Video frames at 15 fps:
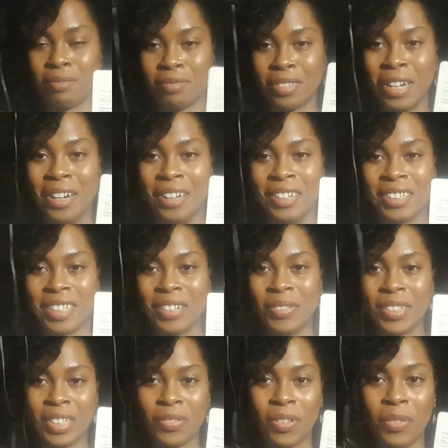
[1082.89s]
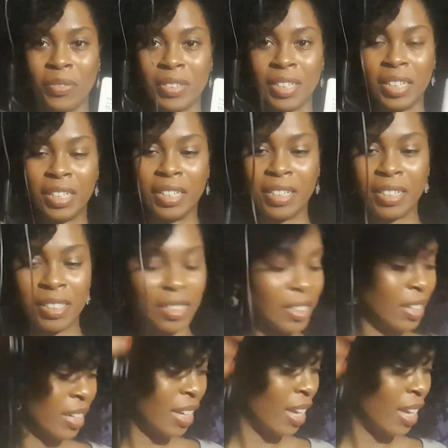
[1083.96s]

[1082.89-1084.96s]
charger I've obviously used